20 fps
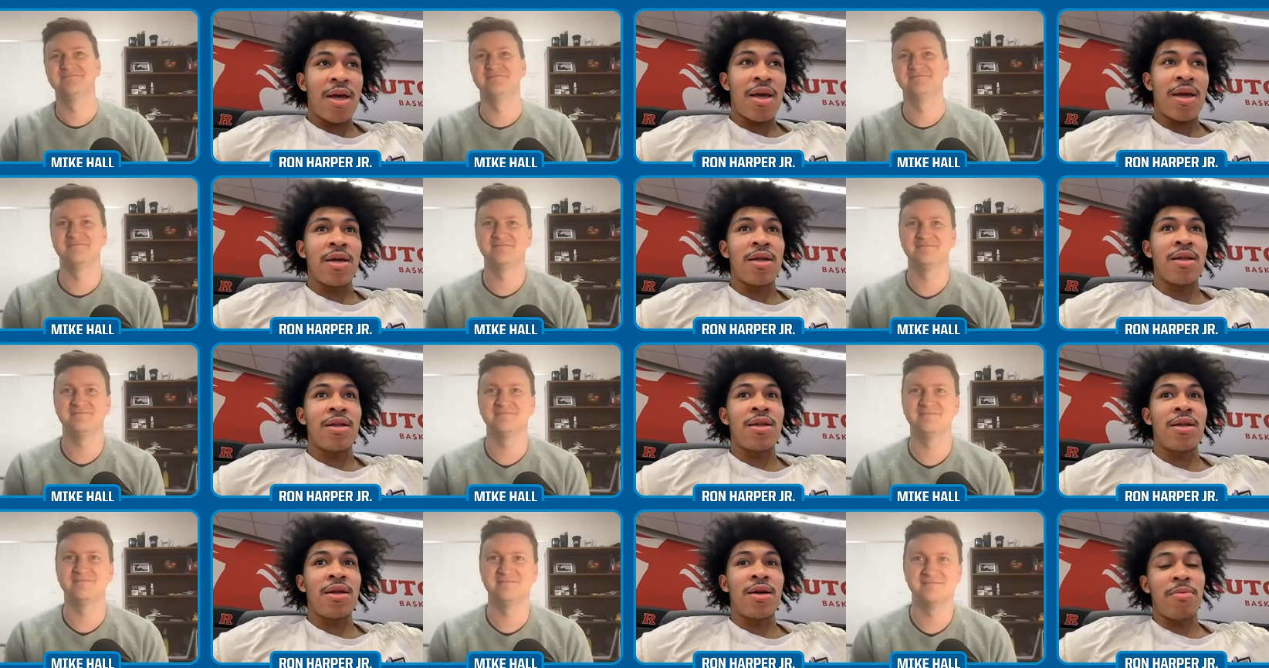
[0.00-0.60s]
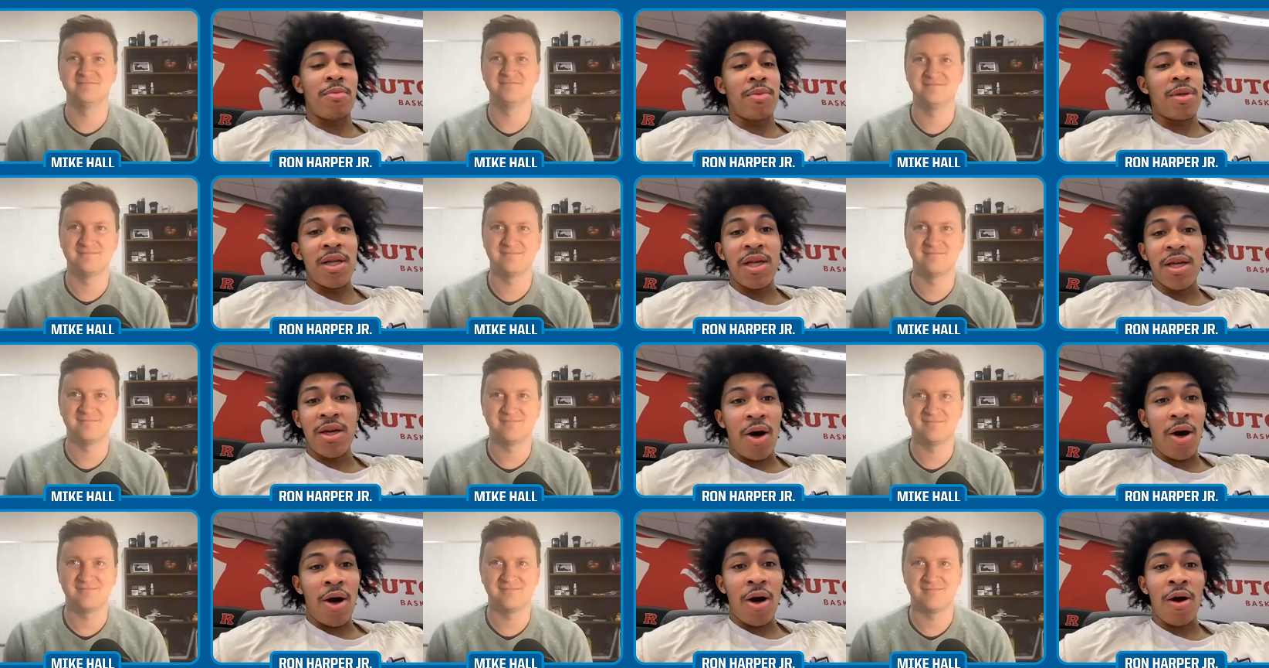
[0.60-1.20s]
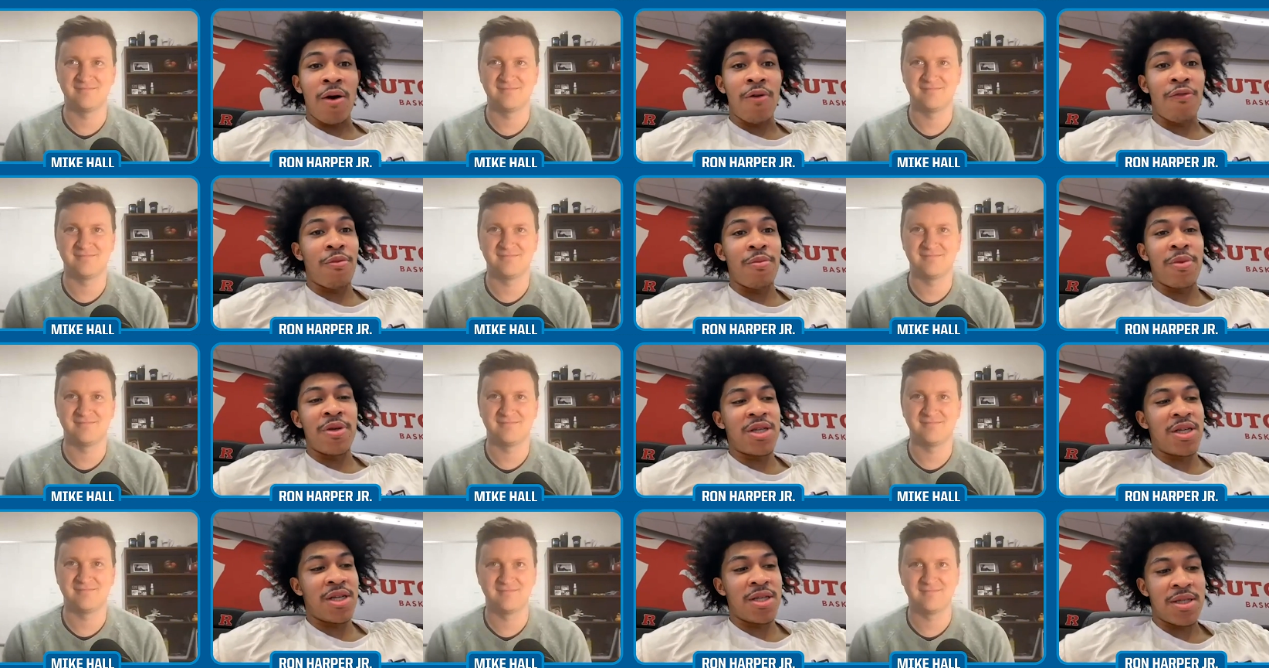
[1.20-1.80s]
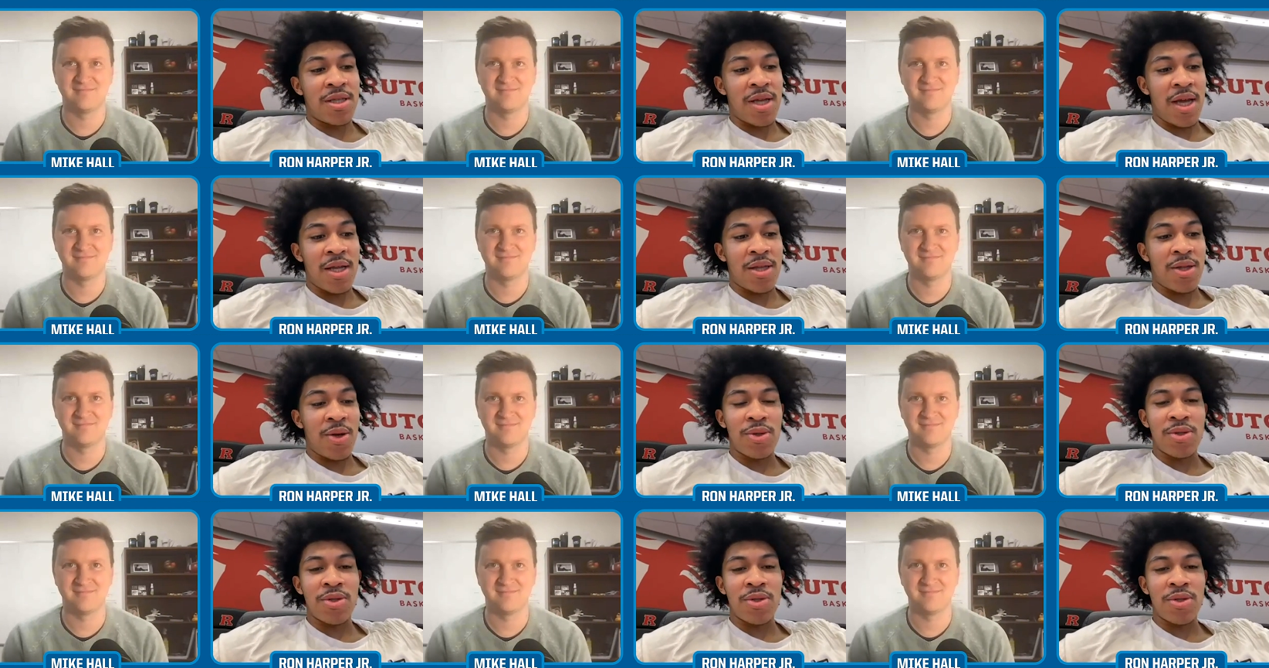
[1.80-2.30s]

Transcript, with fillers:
Speaker 1: and Malik Hall from Michigan State.